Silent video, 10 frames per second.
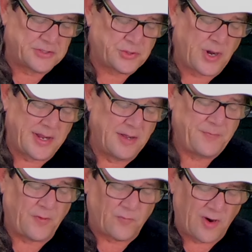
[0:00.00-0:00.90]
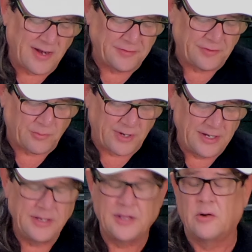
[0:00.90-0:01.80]
Triumph Rocket
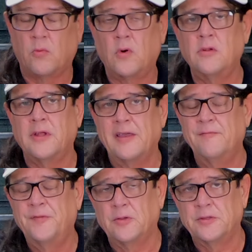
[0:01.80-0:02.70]
3 and a Royal Enfield